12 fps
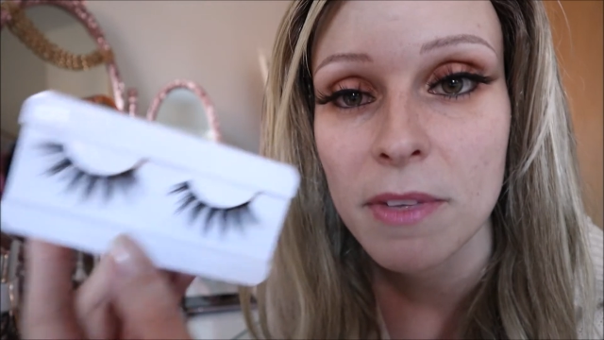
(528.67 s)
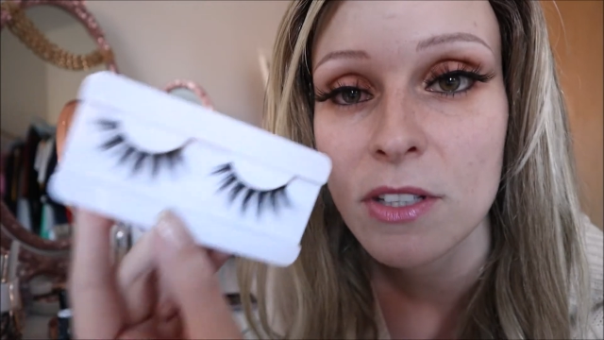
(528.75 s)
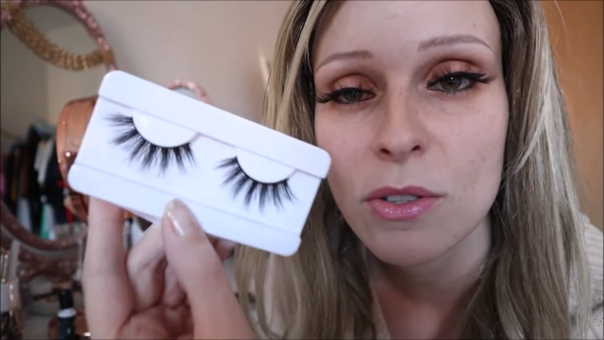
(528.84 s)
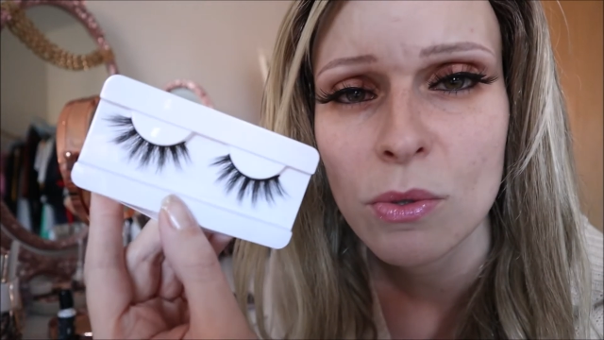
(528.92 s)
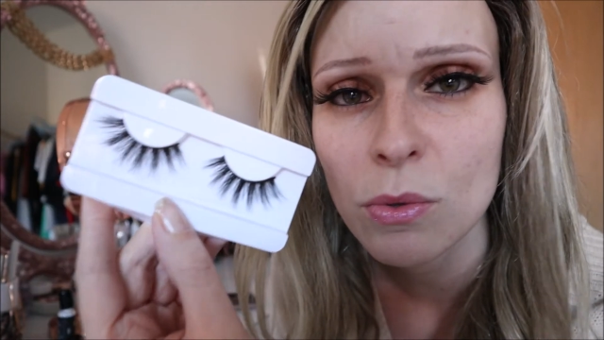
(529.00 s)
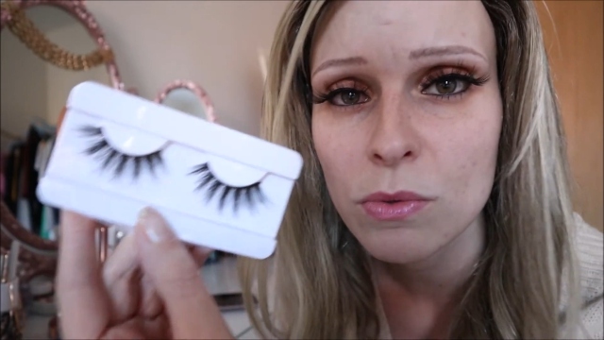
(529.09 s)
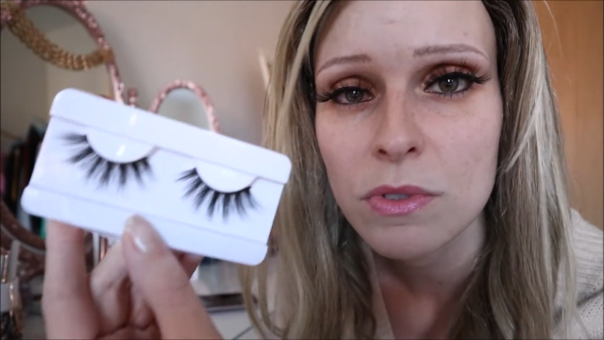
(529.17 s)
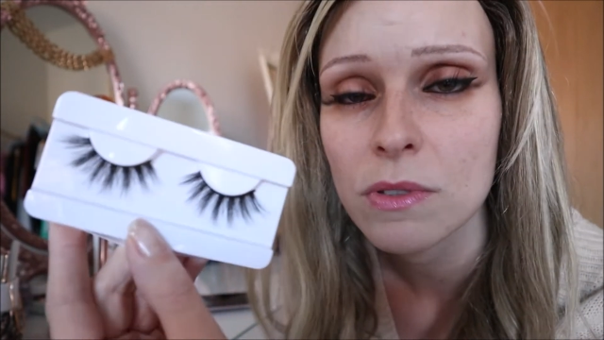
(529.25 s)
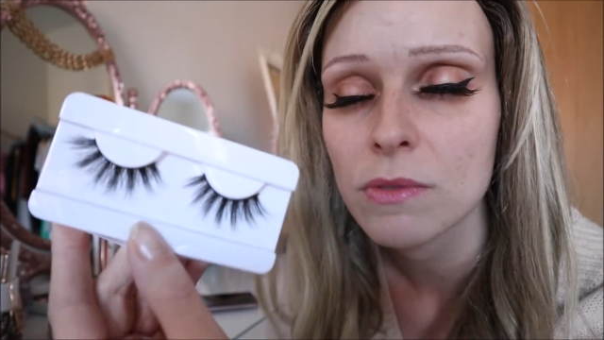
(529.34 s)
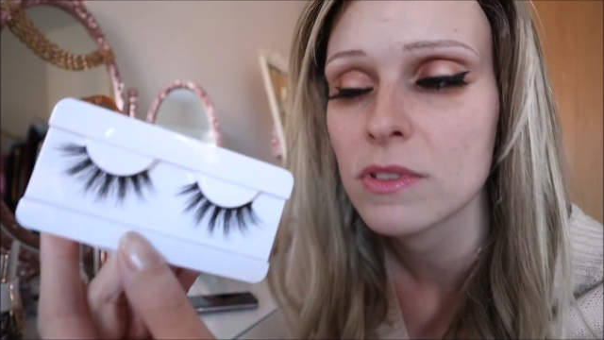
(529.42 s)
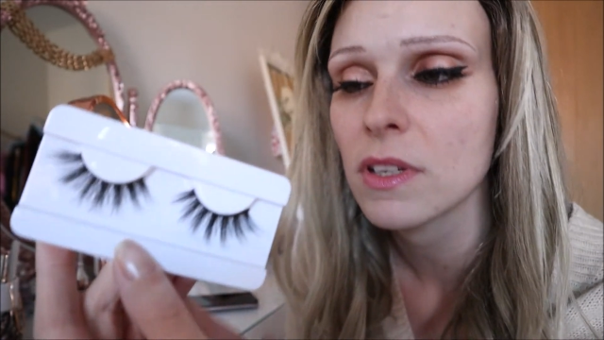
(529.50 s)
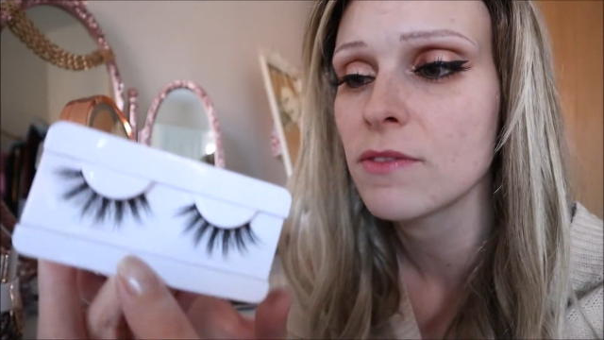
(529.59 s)
They do all
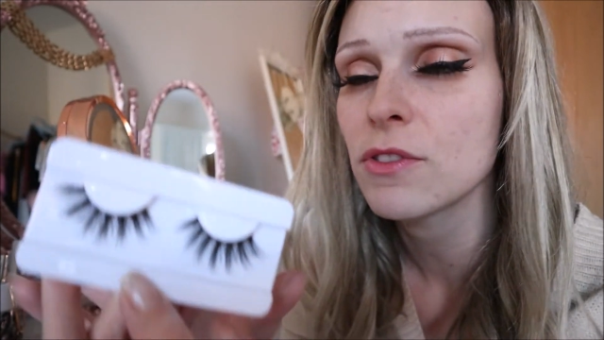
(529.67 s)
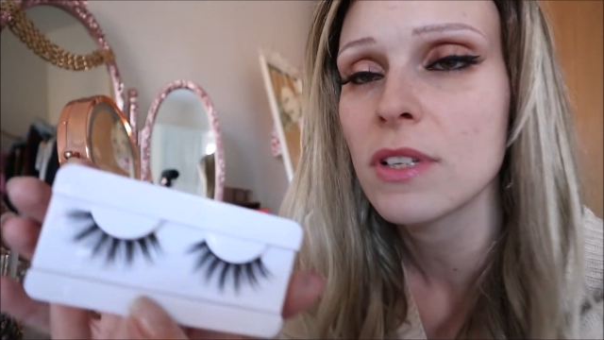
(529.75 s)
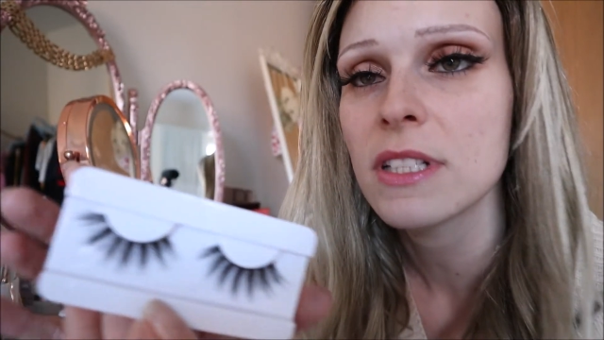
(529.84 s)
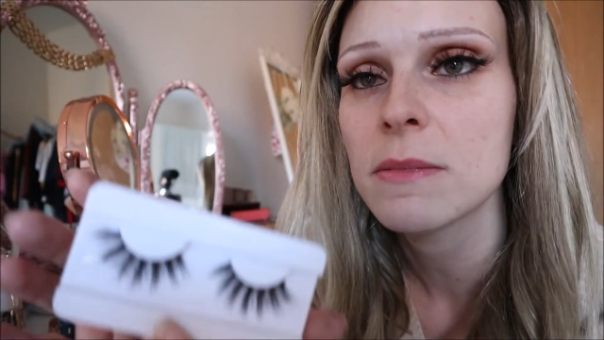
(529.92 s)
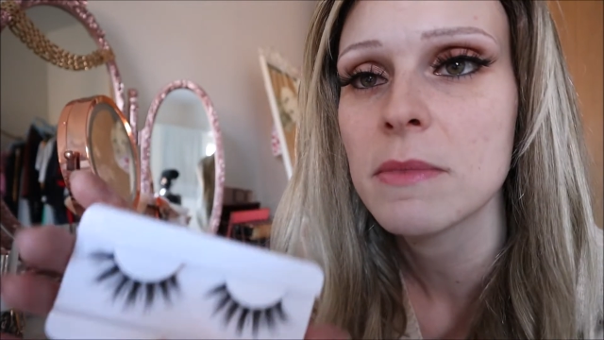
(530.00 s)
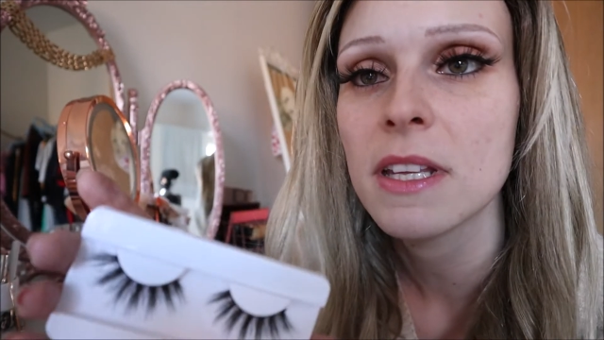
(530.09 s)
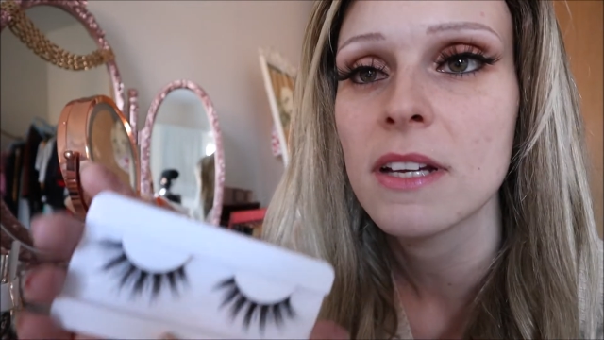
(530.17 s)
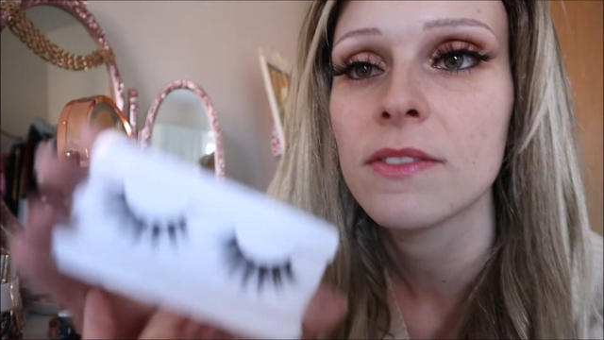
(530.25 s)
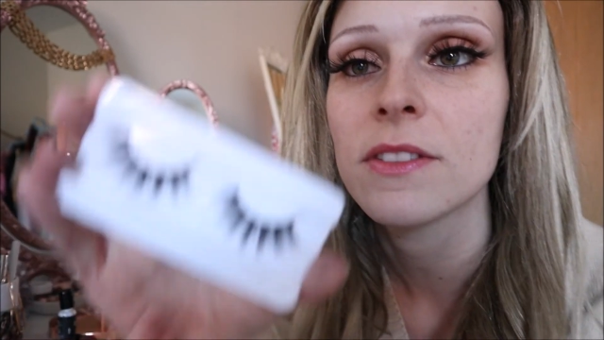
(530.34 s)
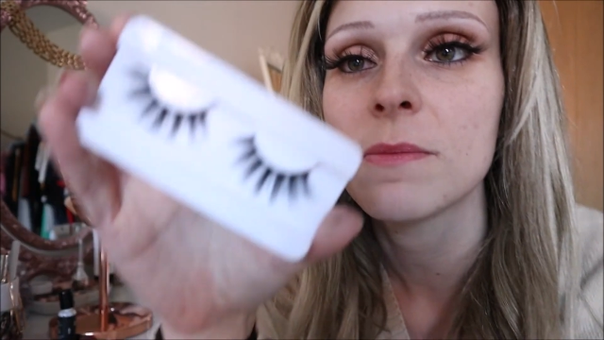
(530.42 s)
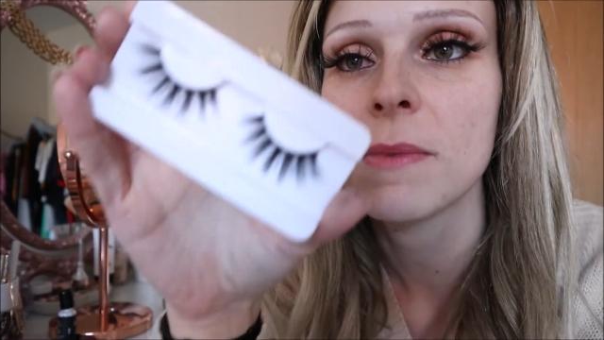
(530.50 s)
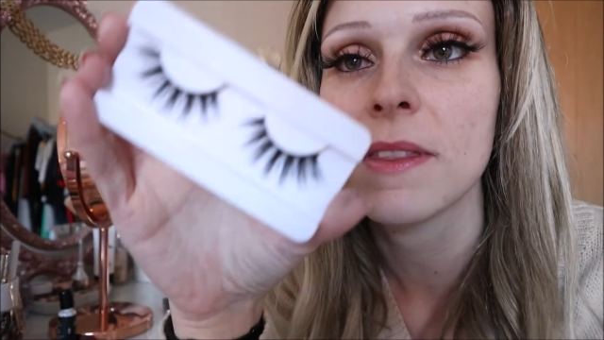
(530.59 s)
sorts. I've tried some of the
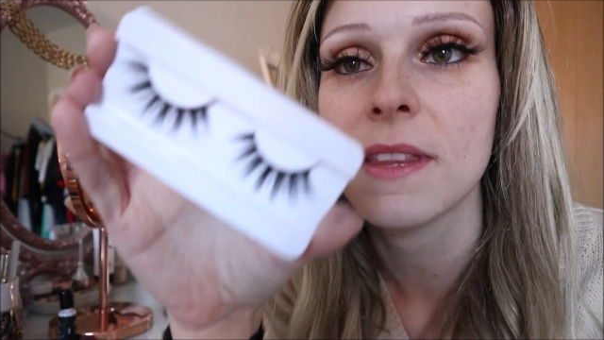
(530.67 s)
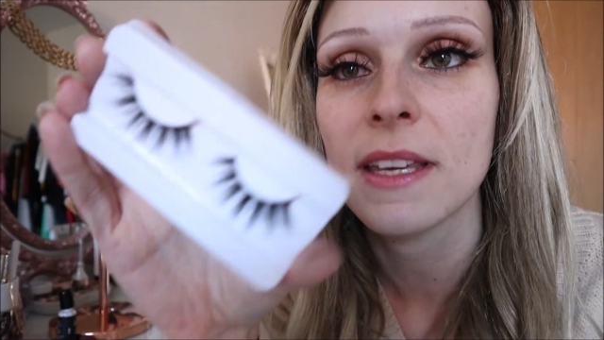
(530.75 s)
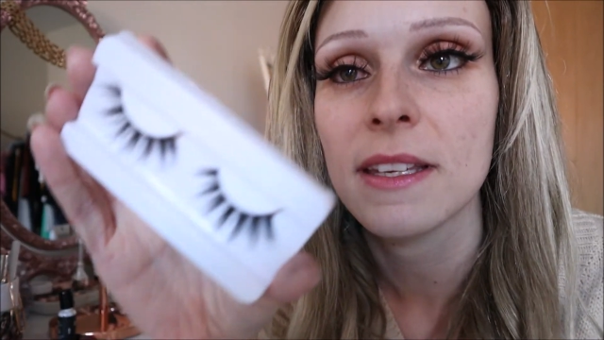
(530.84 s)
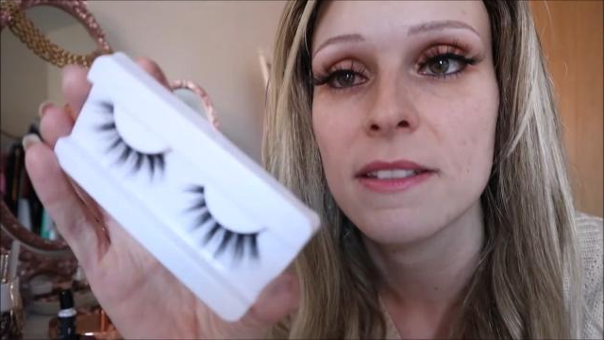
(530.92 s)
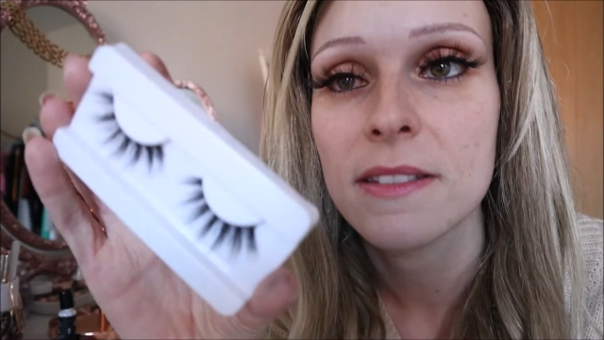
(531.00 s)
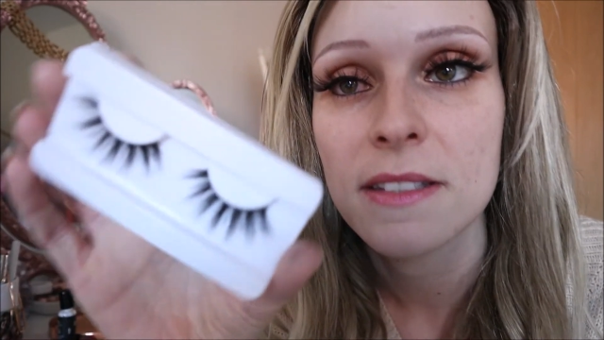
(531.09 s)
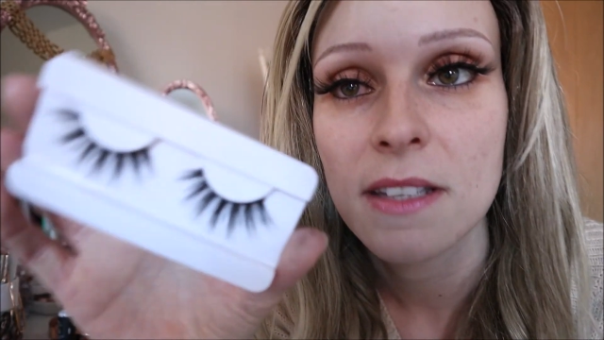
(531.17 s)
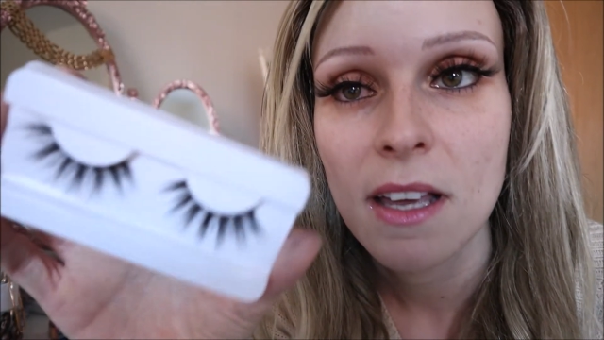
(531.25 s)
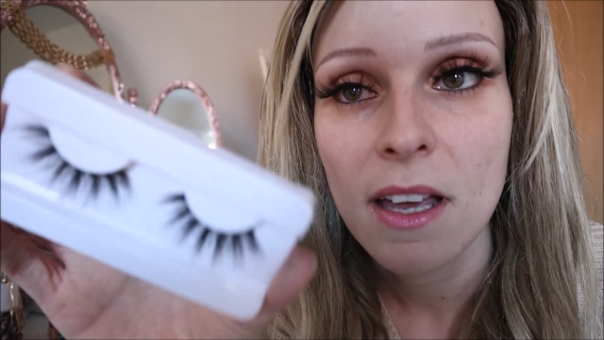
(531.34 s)
others but these